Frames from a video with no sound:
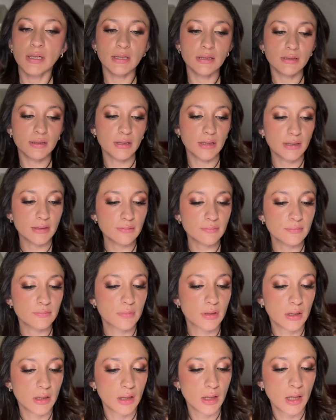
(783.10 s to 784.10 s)
And then
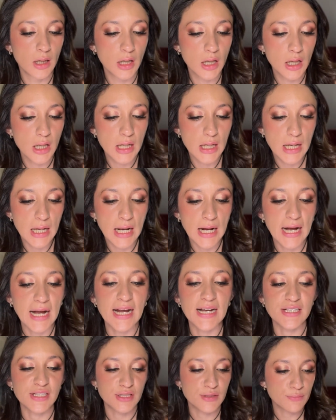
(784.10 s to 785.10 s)

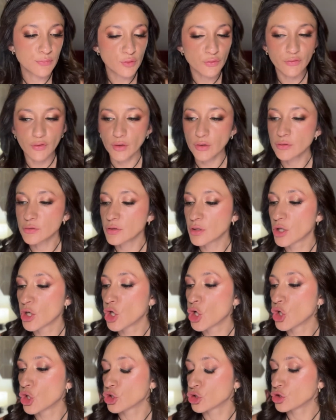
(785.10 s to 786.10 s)
let's move on
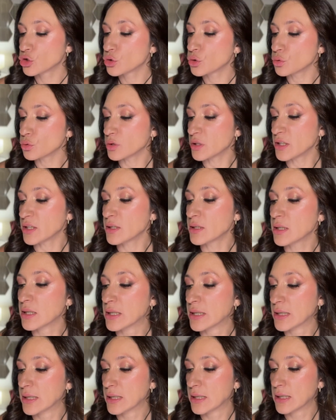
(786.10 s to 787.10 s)
to the
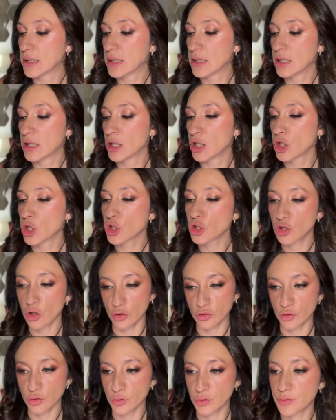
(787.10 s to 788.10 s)

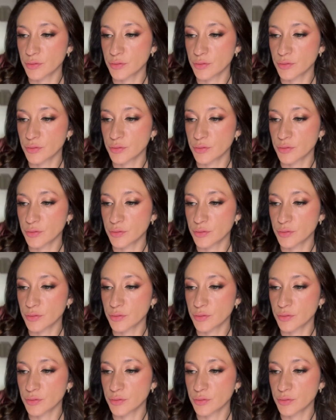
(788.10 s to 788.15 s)
contour.